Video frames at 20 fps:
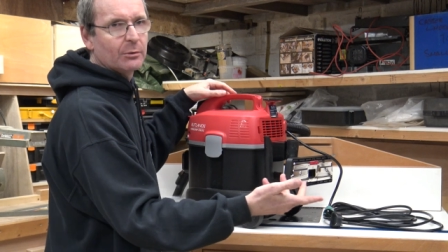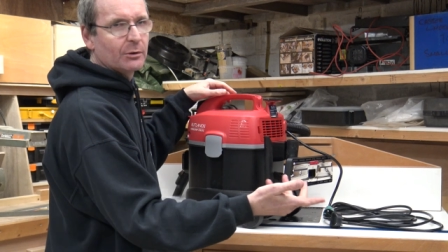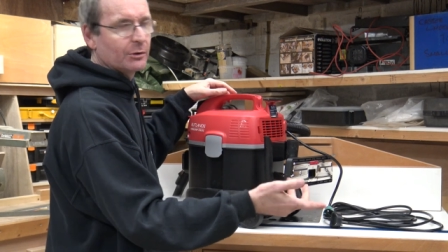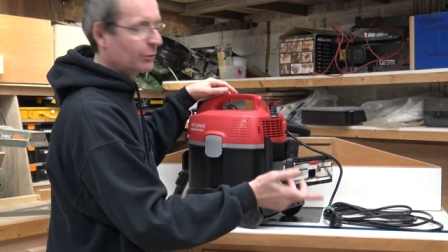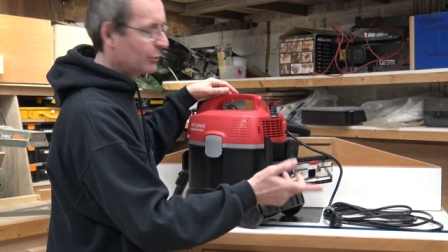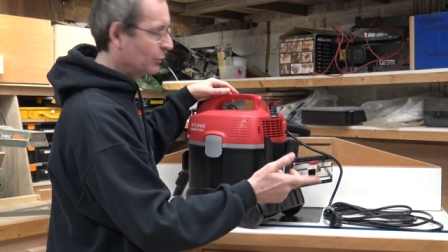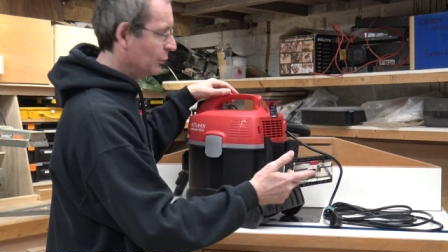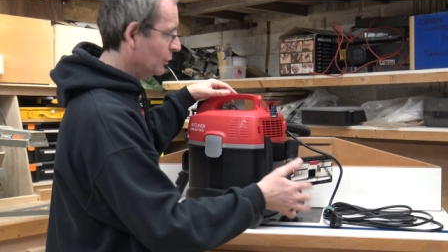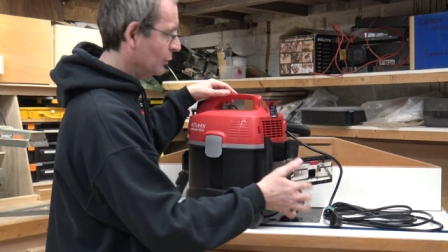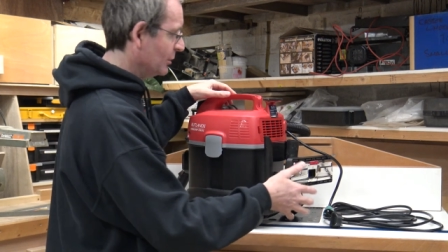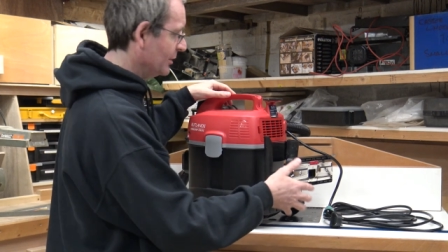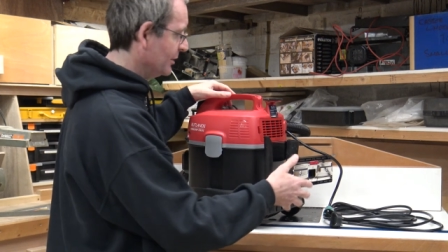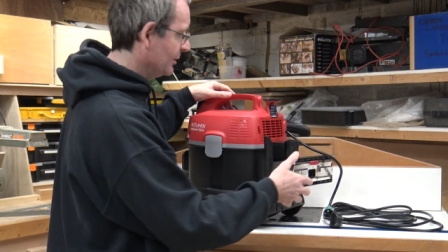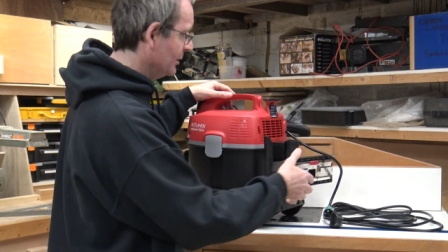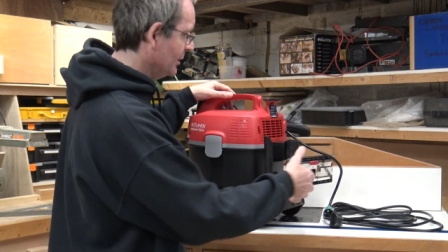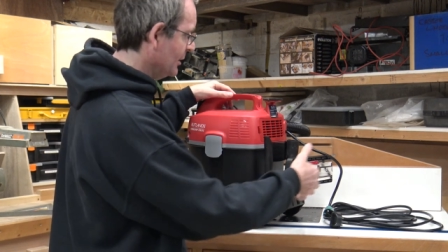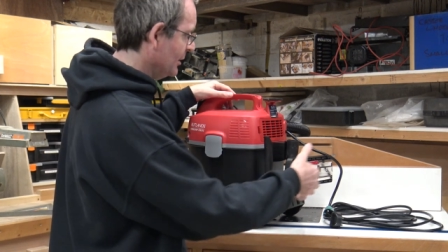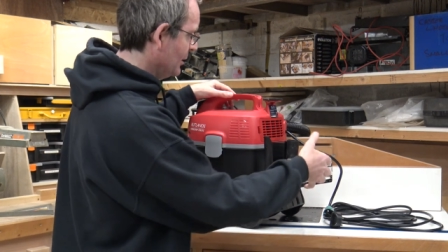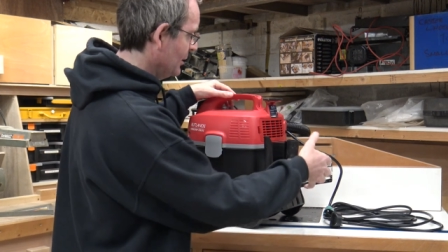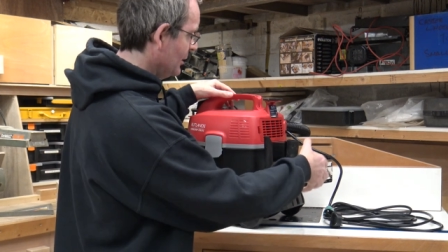want to call
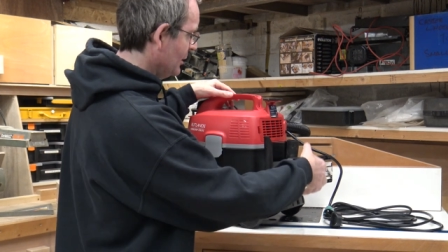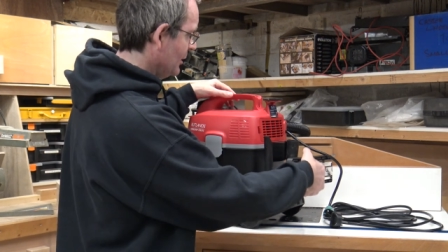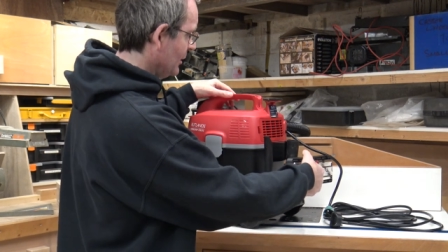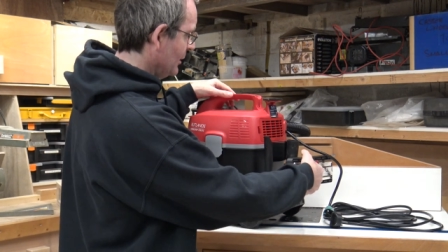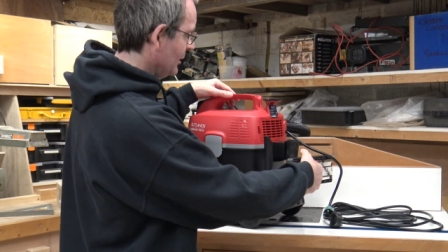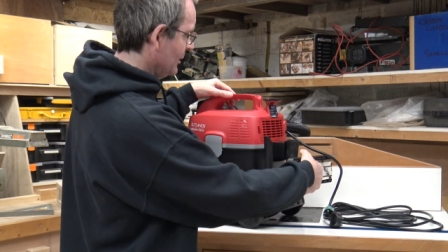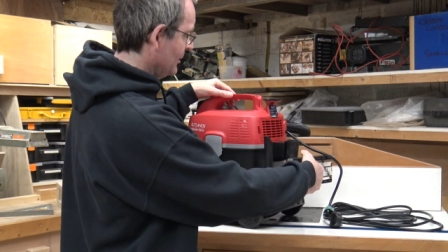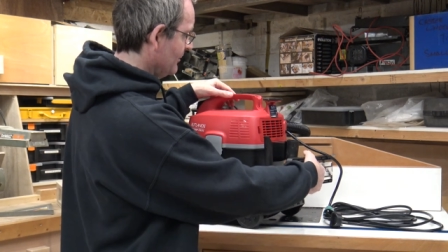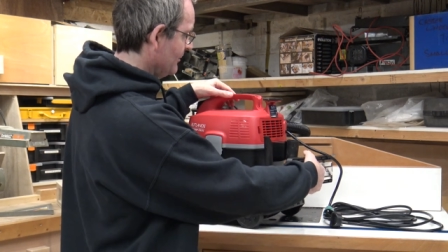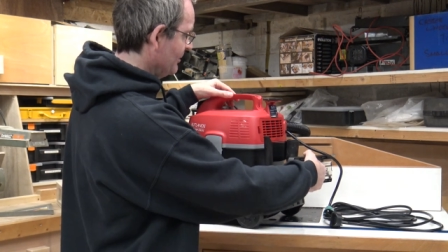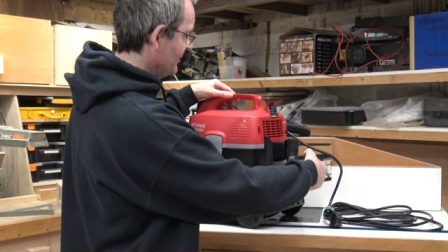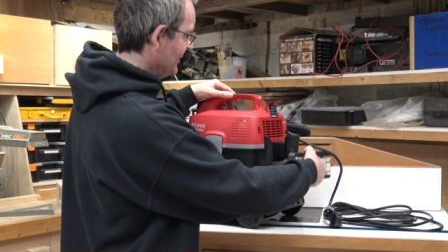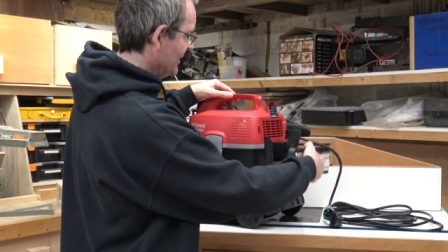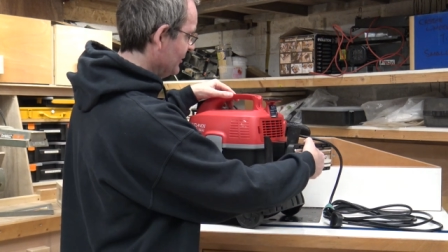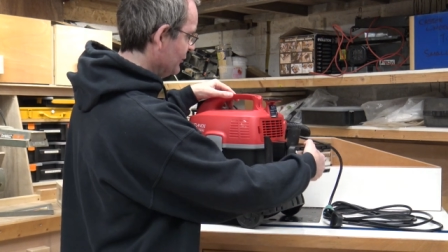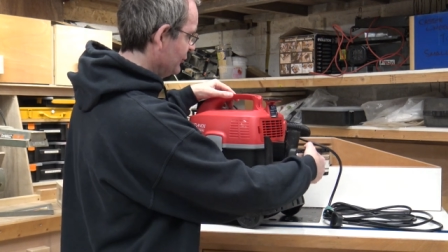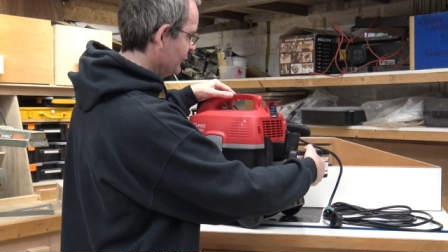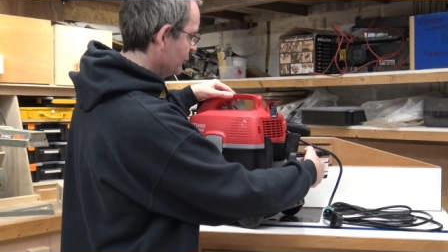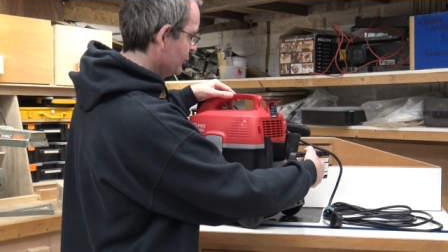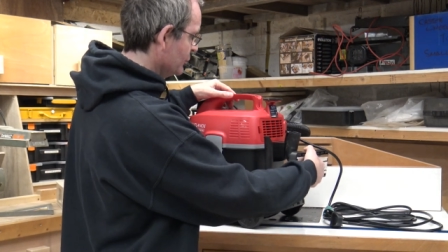it, um,
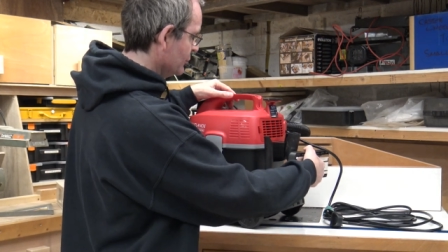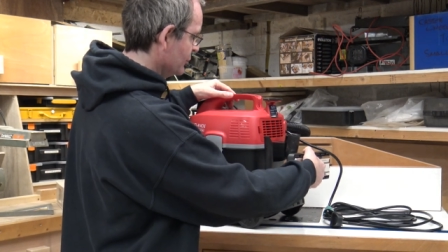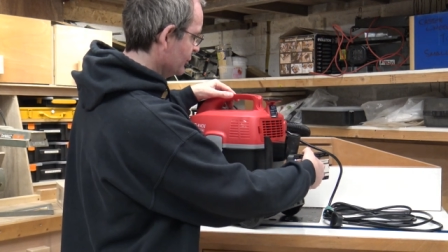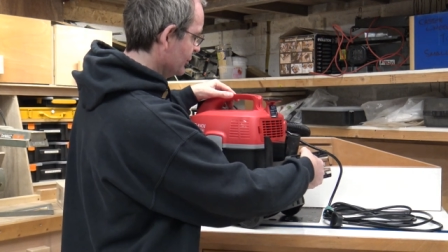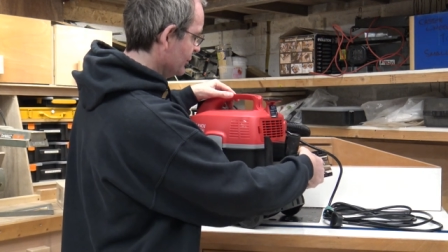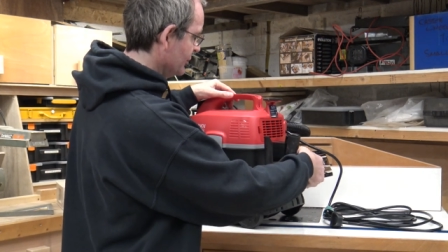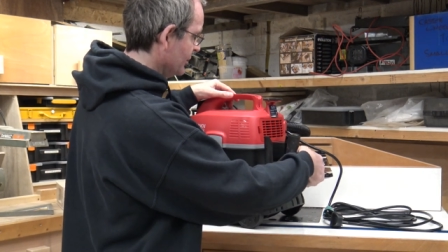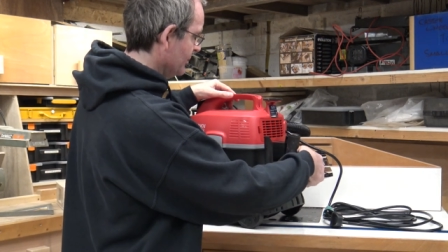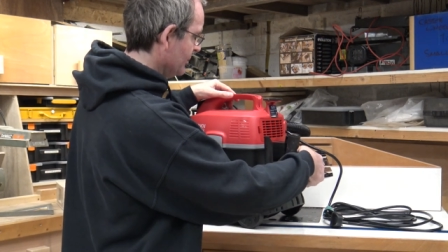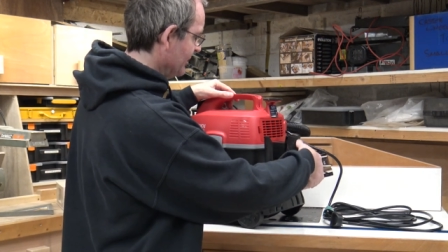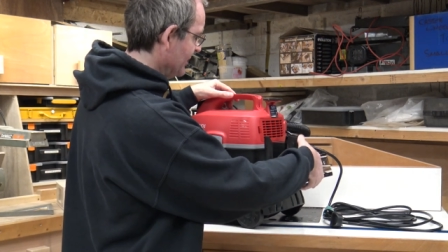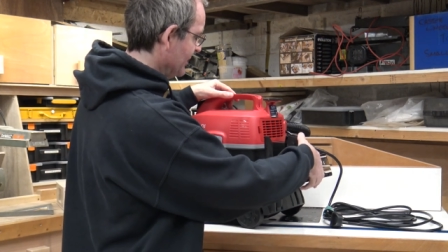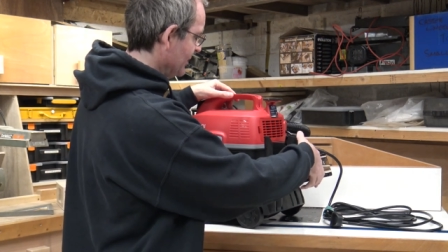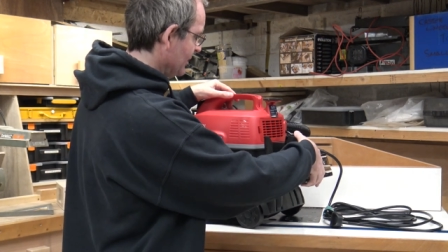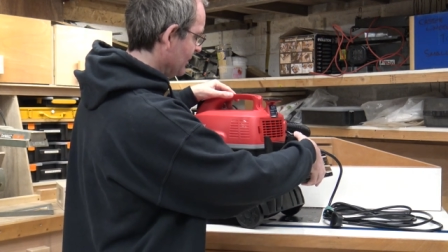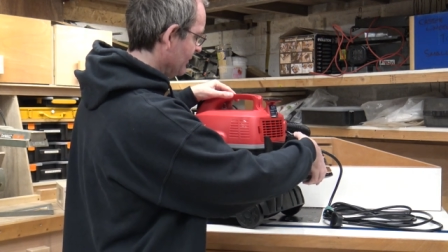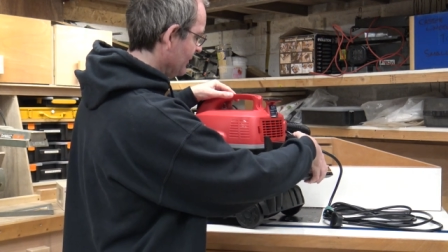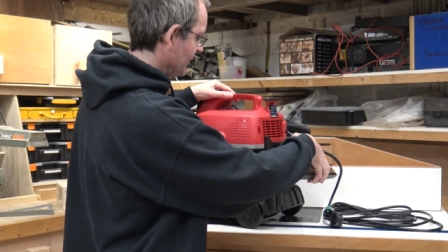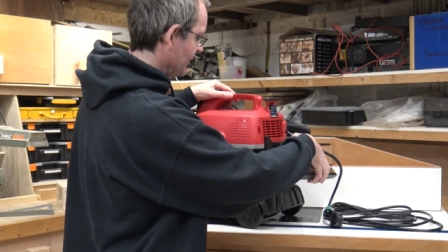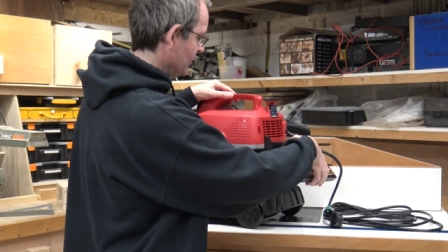that stores on the
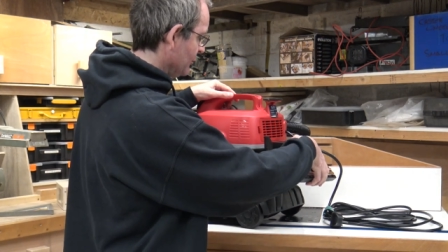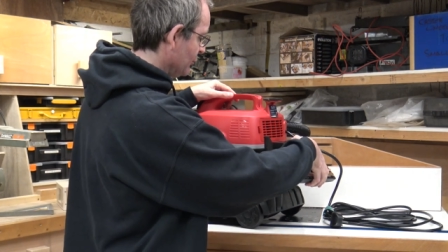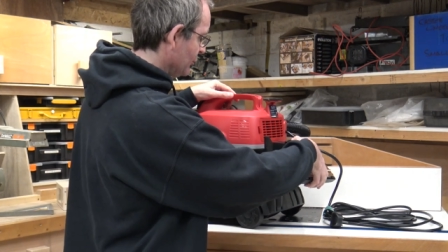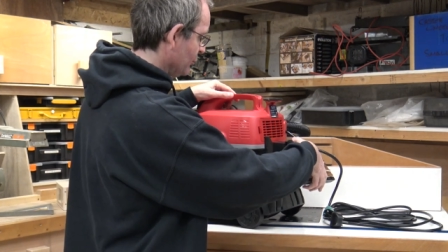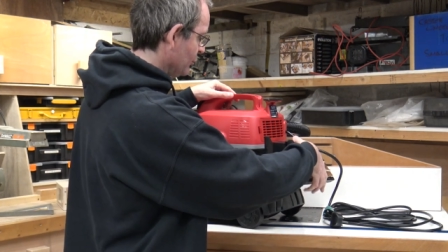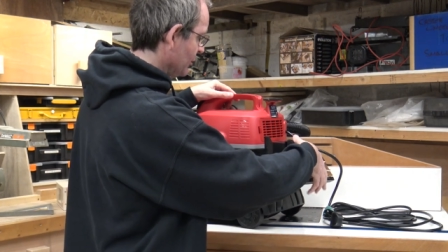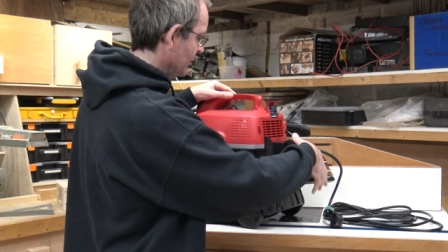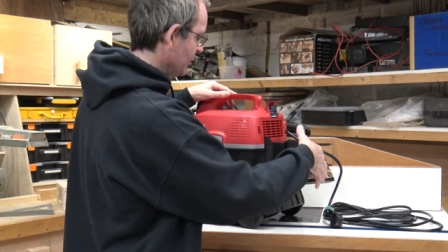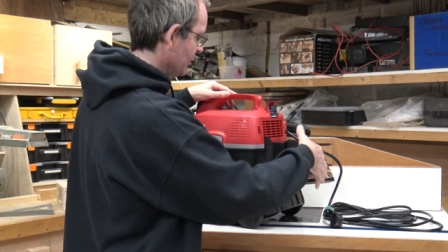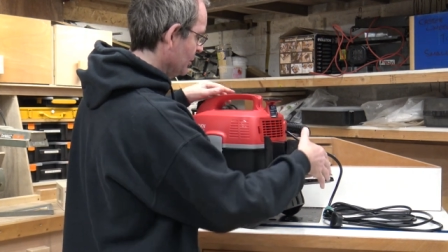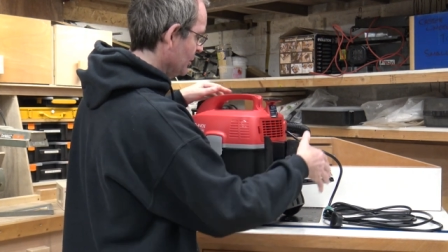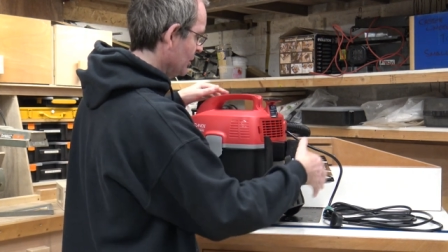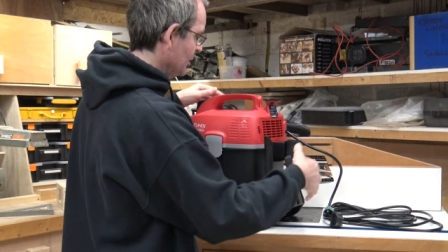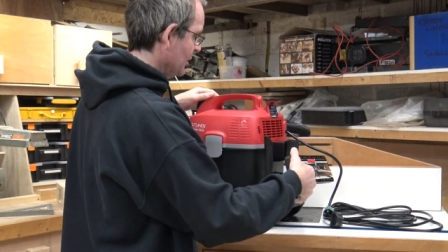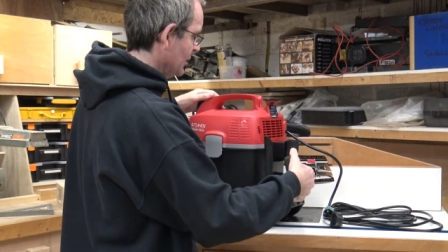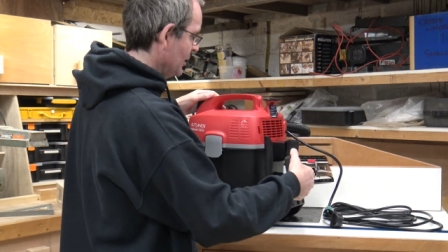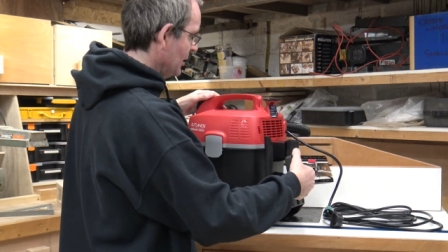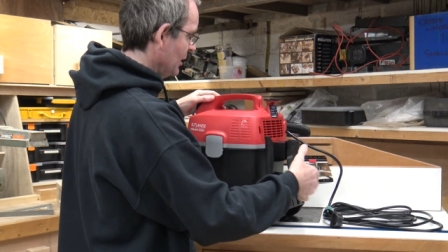back of here as well.